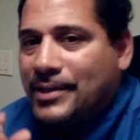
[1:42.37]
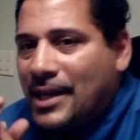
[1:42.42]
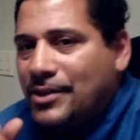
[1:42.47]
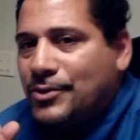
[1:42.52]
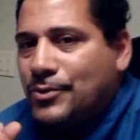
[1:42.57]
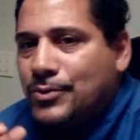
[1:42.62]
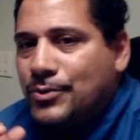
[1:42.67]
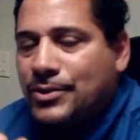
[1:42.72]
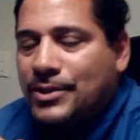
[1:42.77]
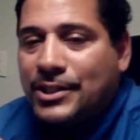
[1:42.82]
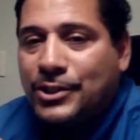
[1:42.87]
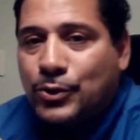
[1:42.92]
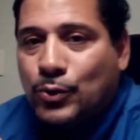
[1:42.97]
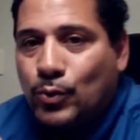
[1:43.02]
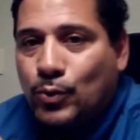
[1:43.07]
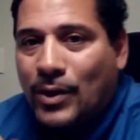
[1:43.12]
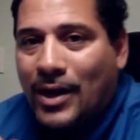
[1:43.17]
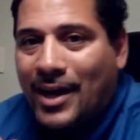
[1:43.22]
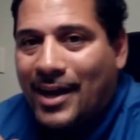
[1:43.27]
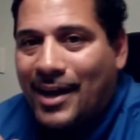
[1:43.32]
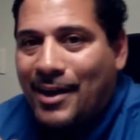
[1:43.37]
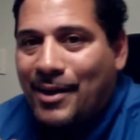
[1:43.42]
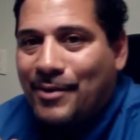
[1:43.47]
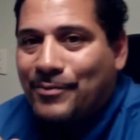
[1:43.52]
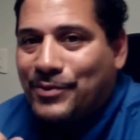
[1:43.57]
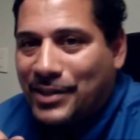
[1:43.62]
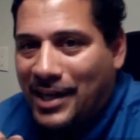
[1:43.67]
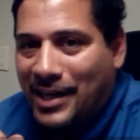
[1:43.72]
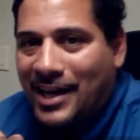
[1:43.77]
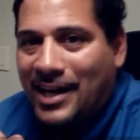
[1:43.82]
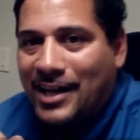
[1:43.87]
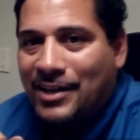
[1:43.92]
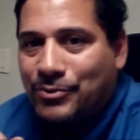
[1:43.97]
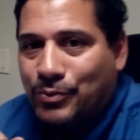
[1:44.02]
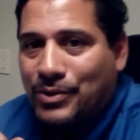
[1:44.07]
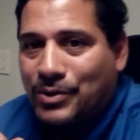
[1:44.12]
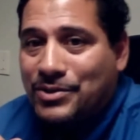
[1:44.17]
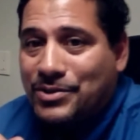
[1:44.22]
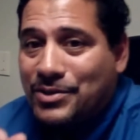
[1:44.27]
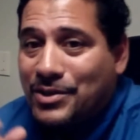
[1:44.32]
They usually do have the
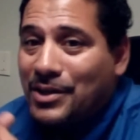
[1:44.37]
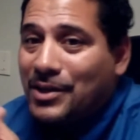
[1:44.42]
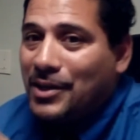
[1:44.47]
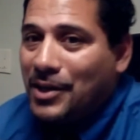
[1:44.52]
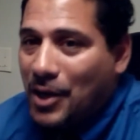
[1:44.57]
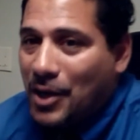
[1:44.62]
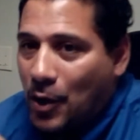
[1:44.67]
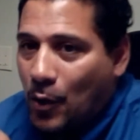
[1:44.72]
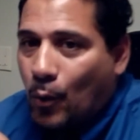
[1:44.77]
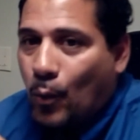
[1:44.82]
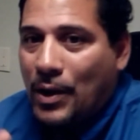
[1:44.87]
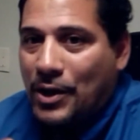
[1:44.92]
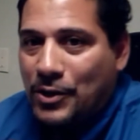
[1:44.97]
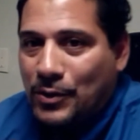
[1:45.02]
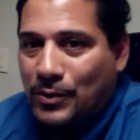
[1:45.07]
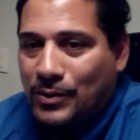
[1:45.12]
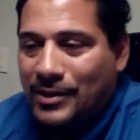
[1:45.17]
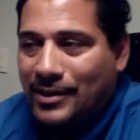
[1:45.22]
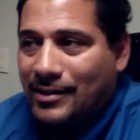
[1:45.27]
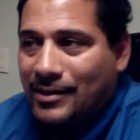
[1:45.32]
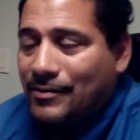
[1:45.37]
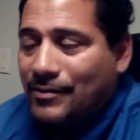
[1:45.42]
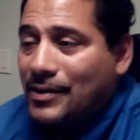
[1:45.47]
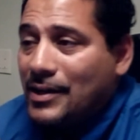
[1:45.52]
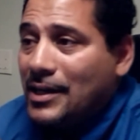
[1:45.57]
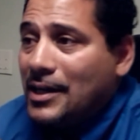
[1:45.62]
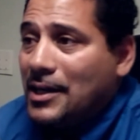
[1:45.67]
address where you live.